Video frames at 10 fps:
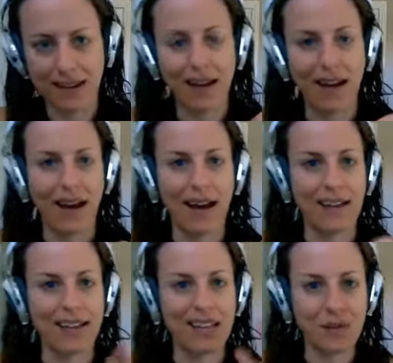
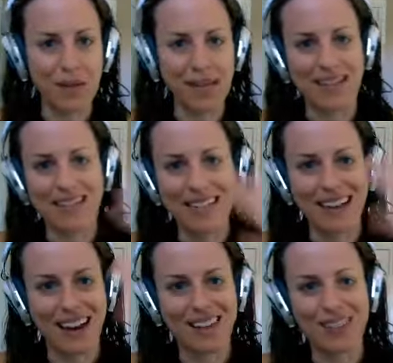That's where we get into
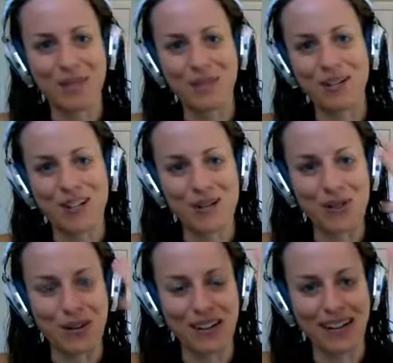kind of the
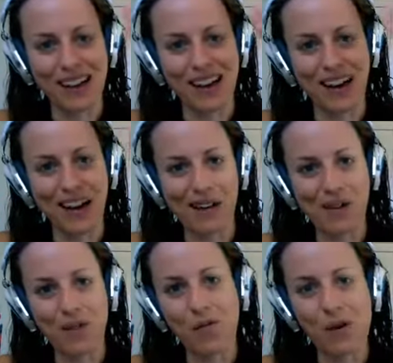spiritual
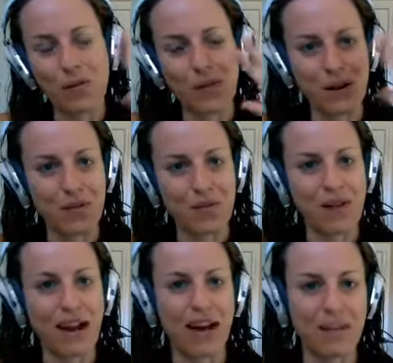woo-woo
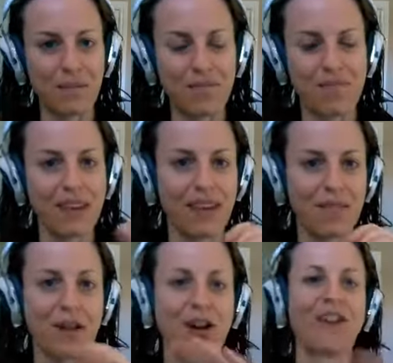realm.
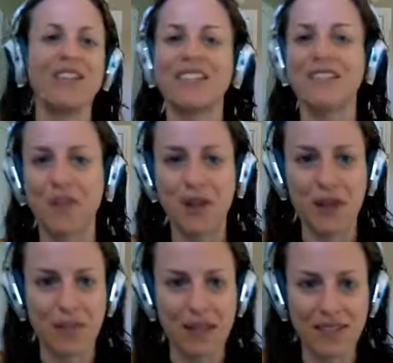Regardless of what your
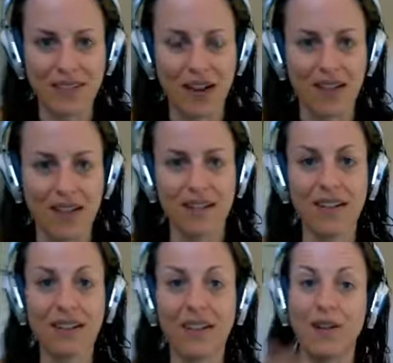beliefs are,
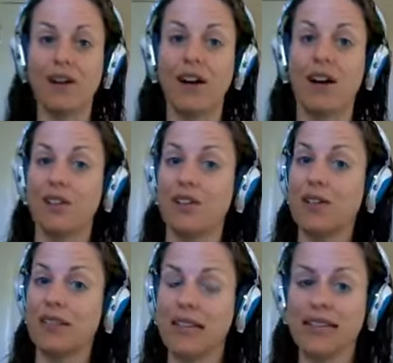there are certain
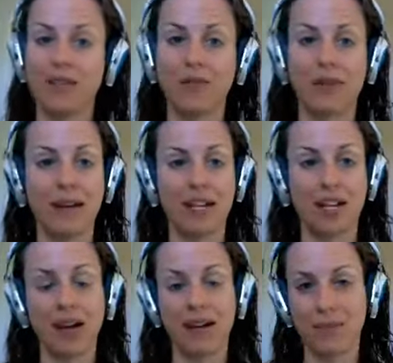things that we may
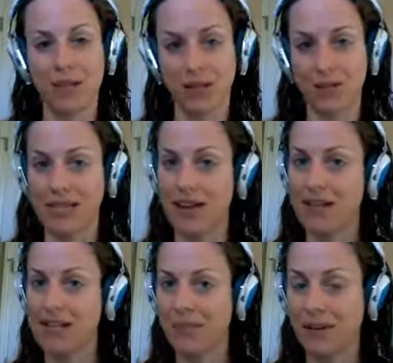chalk up to
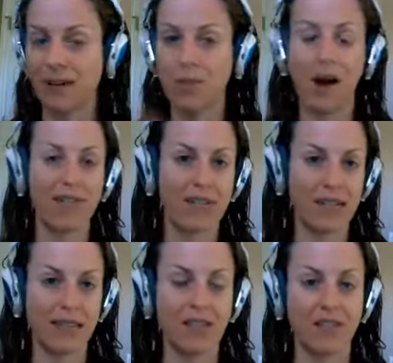serendipity or
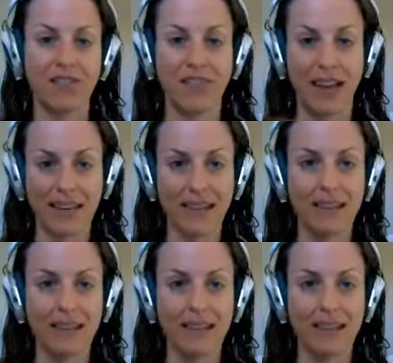providence or fate.